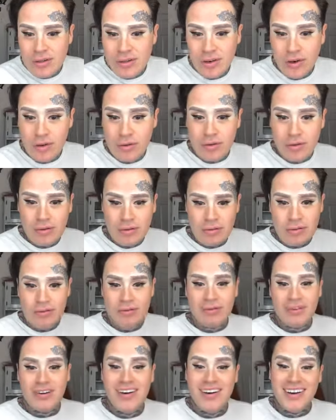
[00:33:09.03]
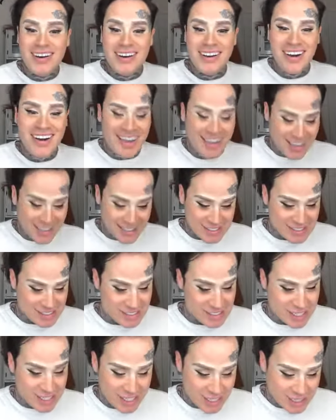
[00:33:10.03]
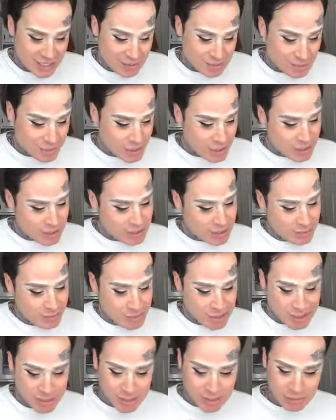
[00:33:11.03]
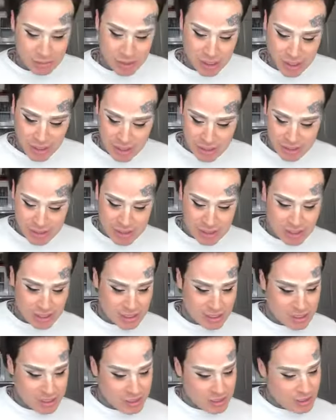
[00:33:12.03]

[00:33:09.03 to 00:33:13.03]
Oh, damn, this bitch is bossy.